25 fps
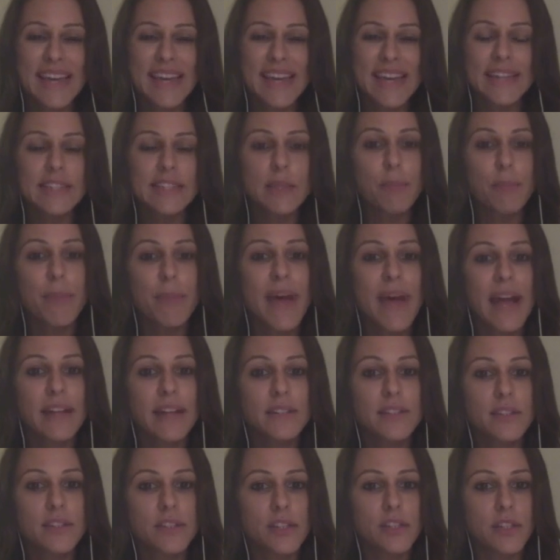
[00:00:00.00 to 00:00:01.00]
It's a
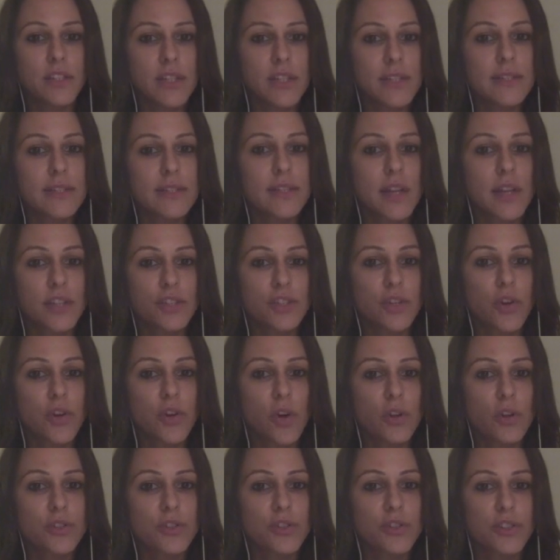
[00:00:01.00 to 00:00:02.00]
pattern inside your
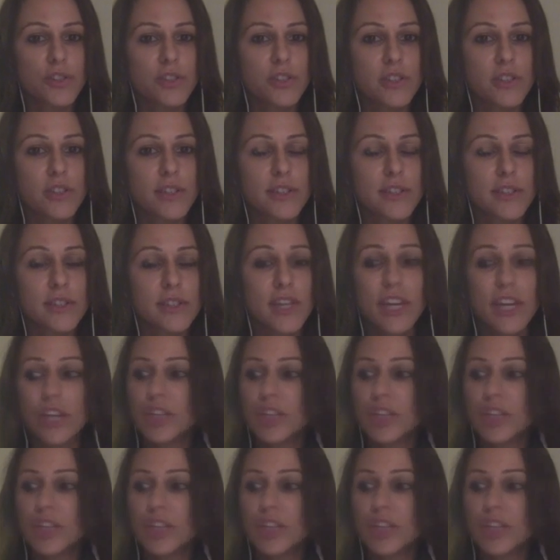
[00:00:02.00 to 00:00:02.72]
consciousness.